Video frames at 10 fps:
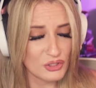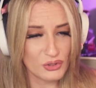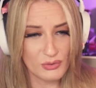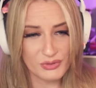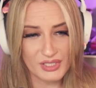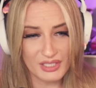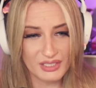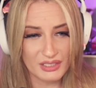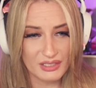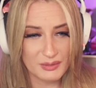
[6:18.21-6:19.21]
Shiro's not
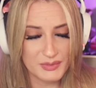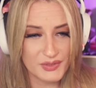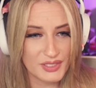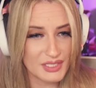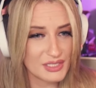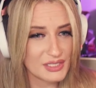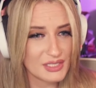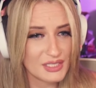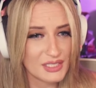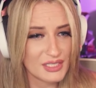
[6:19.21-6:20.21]
gonna let him do
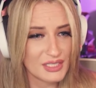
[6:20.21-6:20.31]
this.